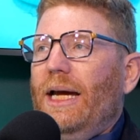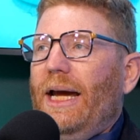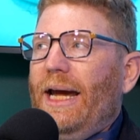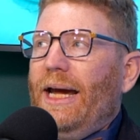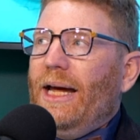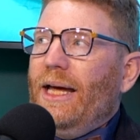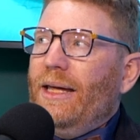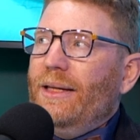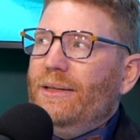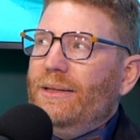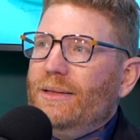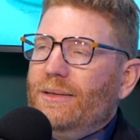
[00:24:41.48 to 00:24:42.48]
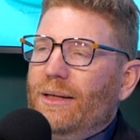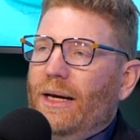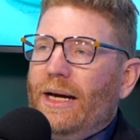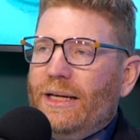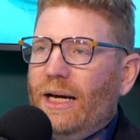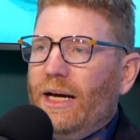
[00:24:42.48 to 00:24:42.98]
And
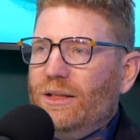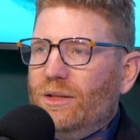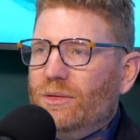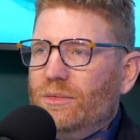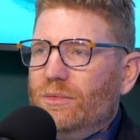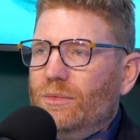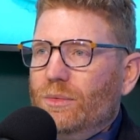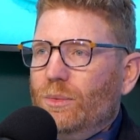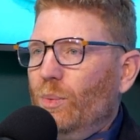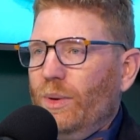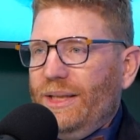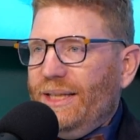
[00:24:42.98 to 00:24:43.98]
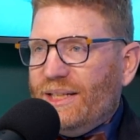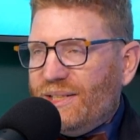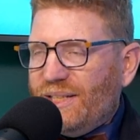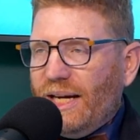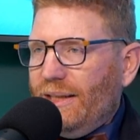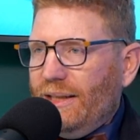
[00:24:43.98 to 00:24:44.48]
I got really
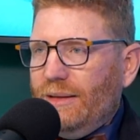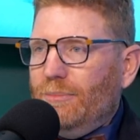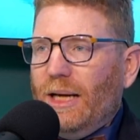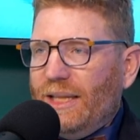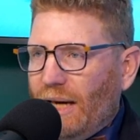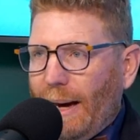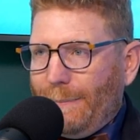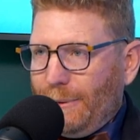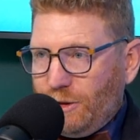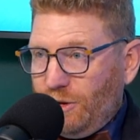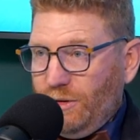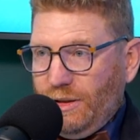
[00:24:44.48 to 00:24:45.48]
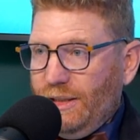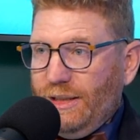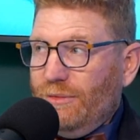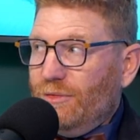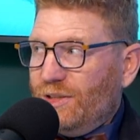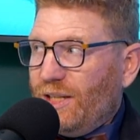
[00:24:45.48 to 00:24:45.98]
excited by the opportunity.
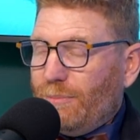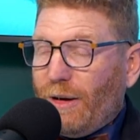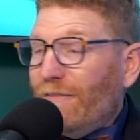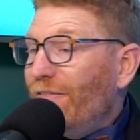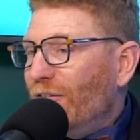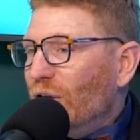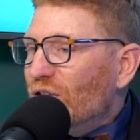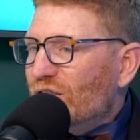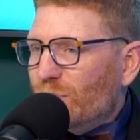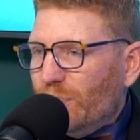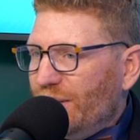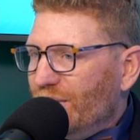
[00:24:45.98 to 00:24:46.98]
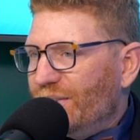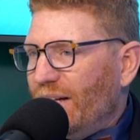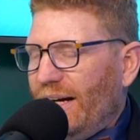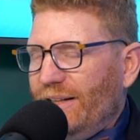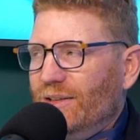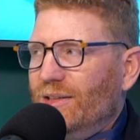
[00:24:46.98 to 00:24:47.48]
It was like my first real
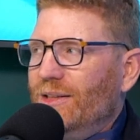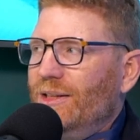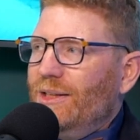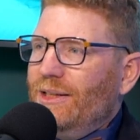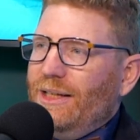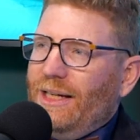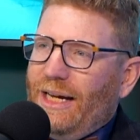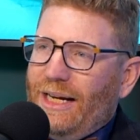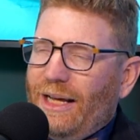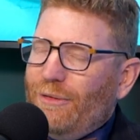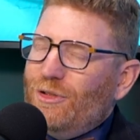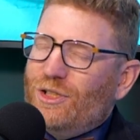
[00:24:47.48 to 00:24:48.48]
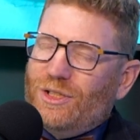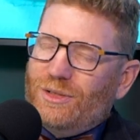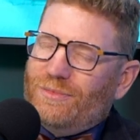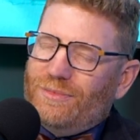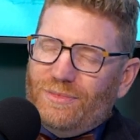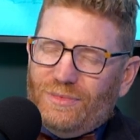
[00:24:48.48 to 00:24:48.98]
title. And I was
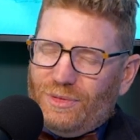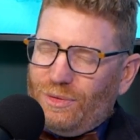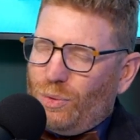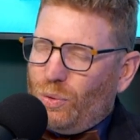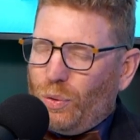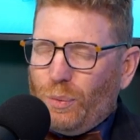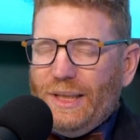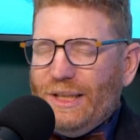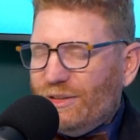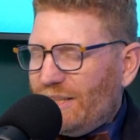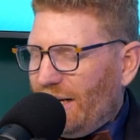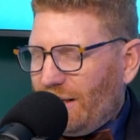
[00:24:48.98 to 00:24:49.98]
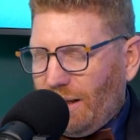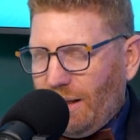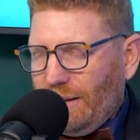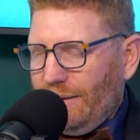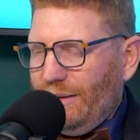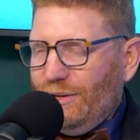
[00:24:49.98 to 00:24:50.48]
3 years out of
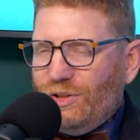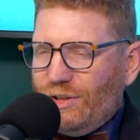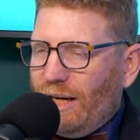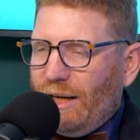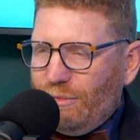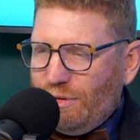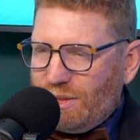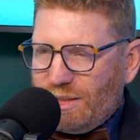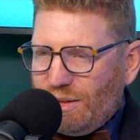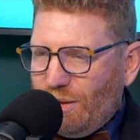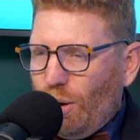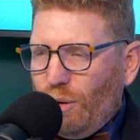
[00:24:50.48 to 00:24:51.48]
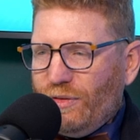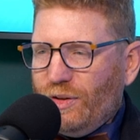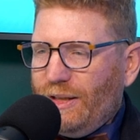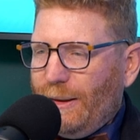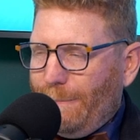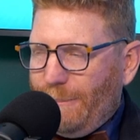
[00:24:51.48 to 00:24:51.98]
college. I was
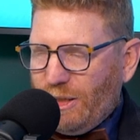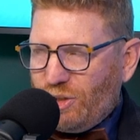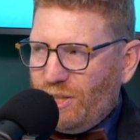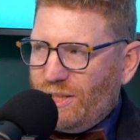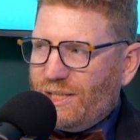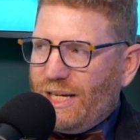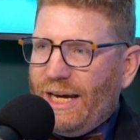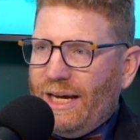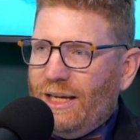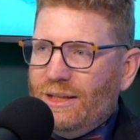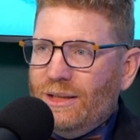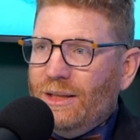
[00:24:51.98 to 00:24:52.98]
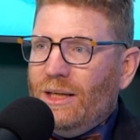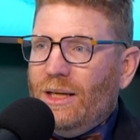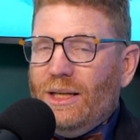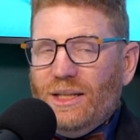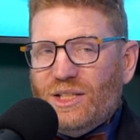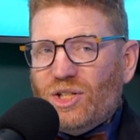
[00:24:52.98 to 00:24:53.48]
overly ambitious. And
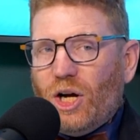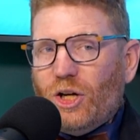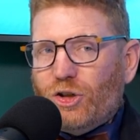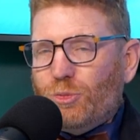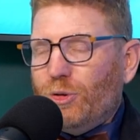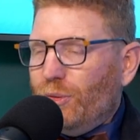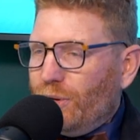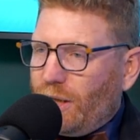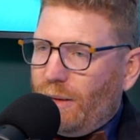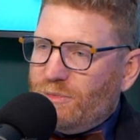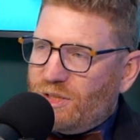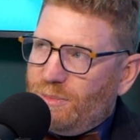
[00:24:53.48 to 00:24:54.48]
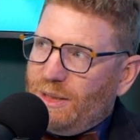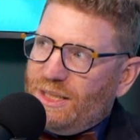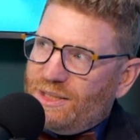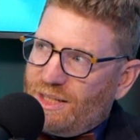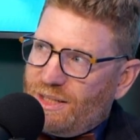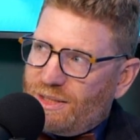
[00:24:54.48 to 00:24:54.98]
this entrepreneur comes to me and
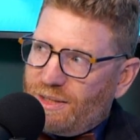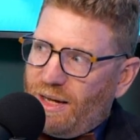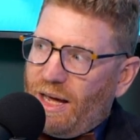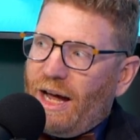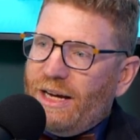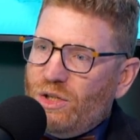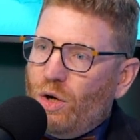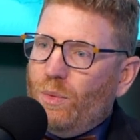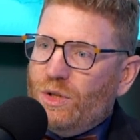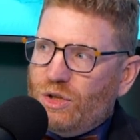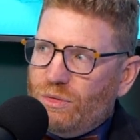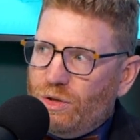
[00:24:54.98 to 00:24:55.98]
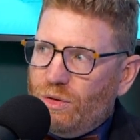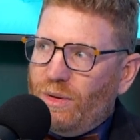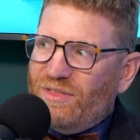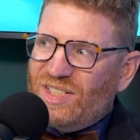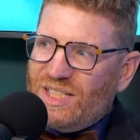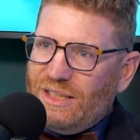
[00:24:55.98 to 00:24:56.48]
says, "I know what you do.
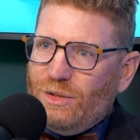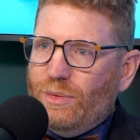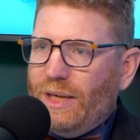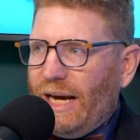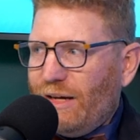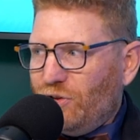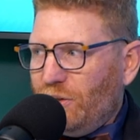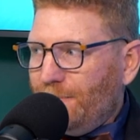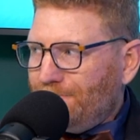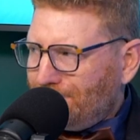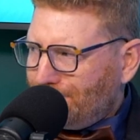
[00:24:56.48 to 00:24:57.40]
I've seen you in action.